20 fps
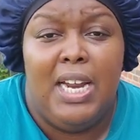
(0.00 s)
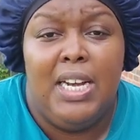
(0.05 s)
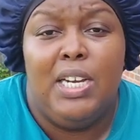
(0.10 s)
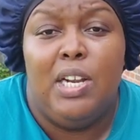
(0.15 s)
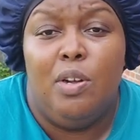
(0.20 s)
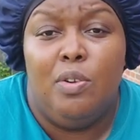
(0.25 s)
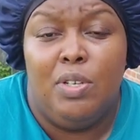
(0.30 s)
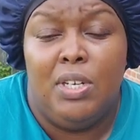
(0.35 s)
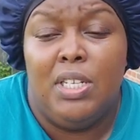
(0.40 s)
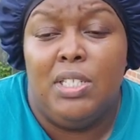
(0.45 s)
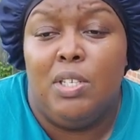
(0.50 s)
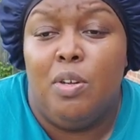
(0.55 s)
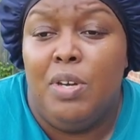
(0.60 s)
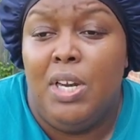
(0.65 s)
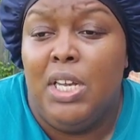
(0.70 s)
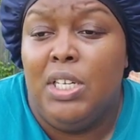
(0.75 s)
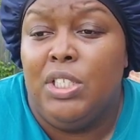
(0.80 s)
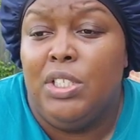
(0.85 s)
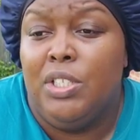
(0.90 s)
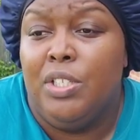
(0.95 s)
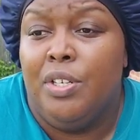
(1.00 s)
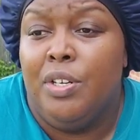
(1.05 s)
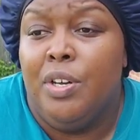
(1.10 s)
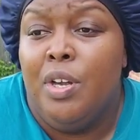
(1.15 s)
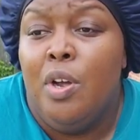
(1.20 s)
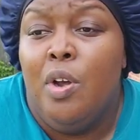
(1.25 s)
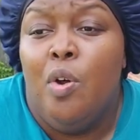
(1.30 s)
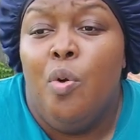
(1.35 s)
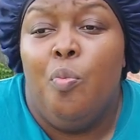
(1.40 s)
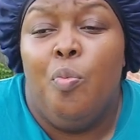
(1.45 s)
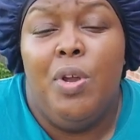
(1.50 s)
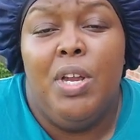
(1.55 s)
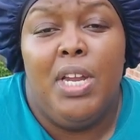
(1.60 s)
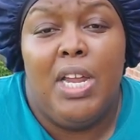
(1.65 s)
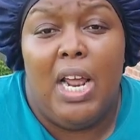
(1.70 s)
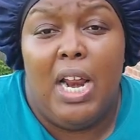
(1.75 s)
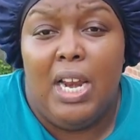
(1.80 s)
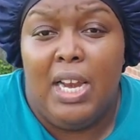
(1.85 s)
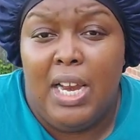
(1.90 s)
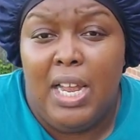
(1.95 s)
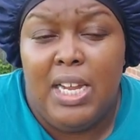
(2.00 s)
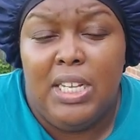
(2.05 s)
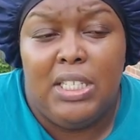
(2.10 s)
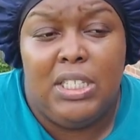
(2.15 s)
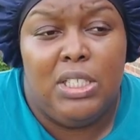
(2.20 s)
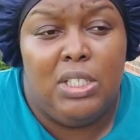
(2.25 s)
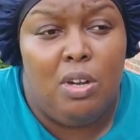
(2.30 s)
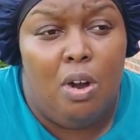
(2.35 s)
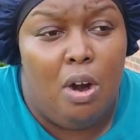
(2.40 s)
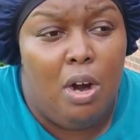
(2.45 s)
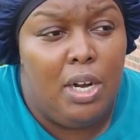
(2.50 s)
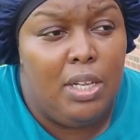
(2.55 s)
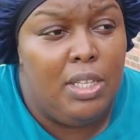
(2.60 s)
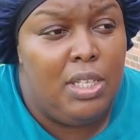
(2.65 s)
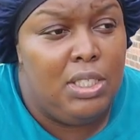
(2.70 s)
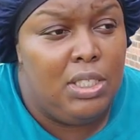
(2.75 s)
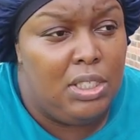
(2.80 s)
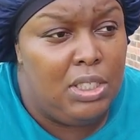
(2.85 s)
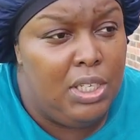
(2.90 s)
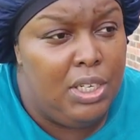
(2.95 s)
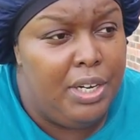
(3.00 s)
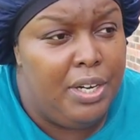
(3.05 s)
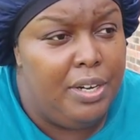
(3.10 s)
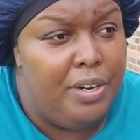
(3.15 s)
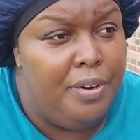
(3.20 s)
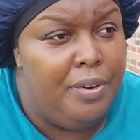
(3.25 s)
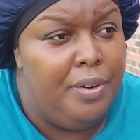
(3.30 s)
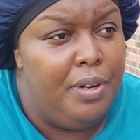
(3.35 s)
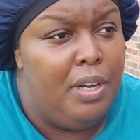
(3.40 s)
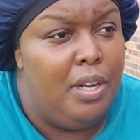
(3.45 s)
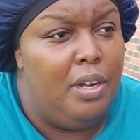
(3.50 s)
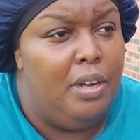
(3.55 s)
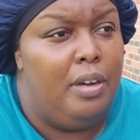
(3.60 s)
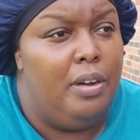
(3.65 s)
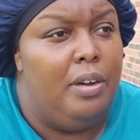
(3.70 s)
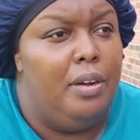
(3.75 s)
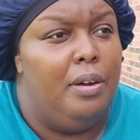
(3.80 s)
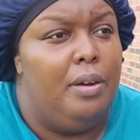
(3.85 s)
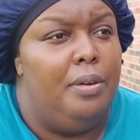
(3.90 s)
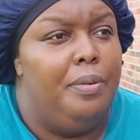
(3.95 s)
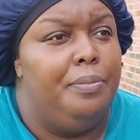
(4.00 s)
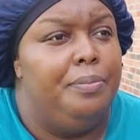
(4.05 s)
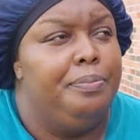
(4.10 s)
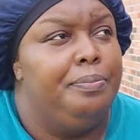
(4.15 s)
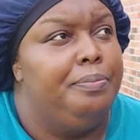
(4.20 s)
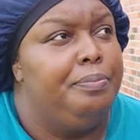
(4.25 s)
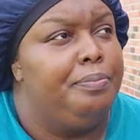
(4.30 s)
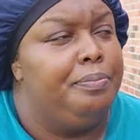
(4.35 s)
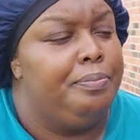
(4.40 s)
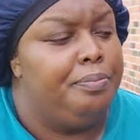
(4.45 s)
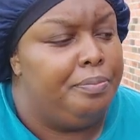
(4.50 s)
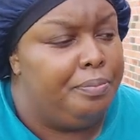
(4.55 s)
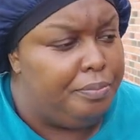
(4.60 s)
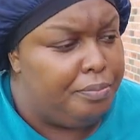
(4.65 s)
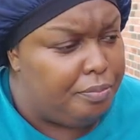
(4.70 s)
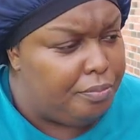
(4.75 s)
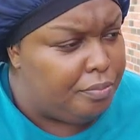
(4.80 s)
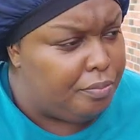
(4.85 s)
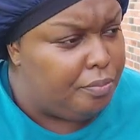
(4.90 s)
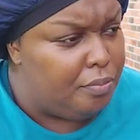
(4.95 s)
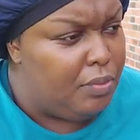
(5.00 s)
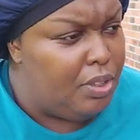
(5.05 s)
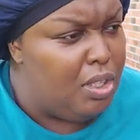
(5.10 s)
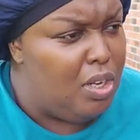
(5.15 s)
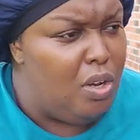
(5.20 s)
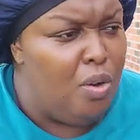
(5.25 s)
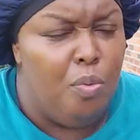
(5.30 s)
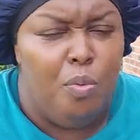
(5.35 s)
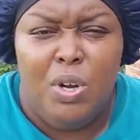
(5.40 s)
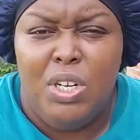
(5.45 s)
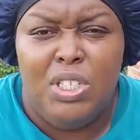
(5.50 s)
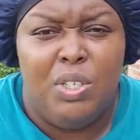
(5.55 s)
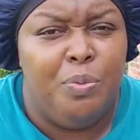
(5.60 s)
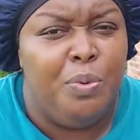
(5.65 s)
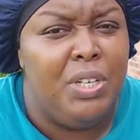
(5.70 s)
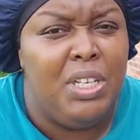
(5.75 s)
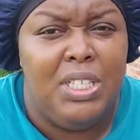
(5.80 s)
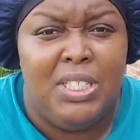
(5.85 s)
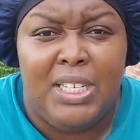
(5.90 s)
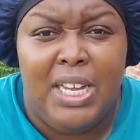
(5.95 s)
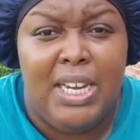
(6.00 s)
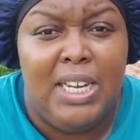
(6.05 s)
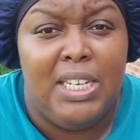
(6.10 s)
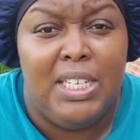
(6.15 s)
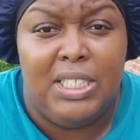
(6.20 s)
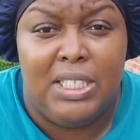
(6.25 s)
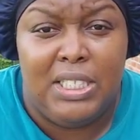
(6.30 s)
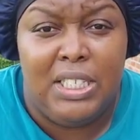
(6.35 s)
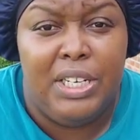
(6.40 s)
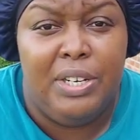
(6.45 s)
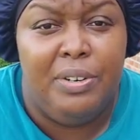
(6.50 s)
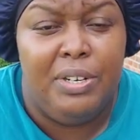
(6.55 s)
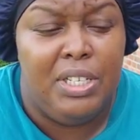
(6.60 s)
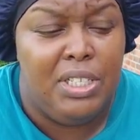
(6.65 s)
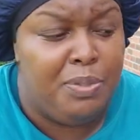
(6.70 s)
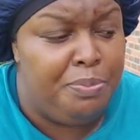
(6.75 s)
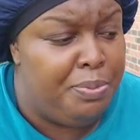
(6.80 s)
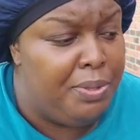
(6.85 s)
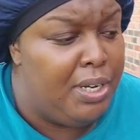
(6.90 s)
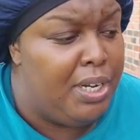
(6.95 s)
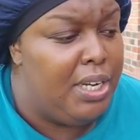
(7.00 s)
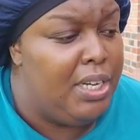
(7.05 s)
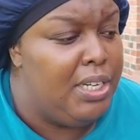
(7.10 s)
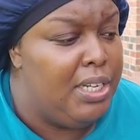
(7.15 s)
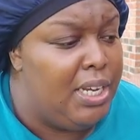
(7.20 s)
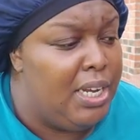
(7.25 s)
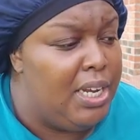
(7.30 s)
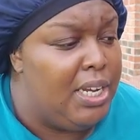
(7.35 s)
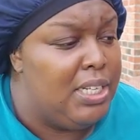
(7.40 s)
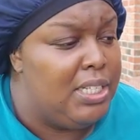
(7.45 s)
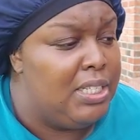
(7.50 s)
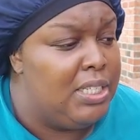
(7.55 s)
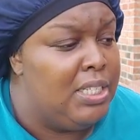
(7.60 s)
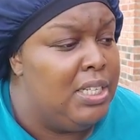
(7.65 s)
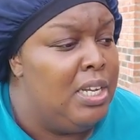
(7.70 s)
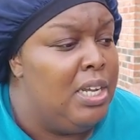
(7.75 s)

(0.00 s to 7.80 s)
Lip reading: And so next year, we got a late start this year. Wasn't really taking it serious, but yes.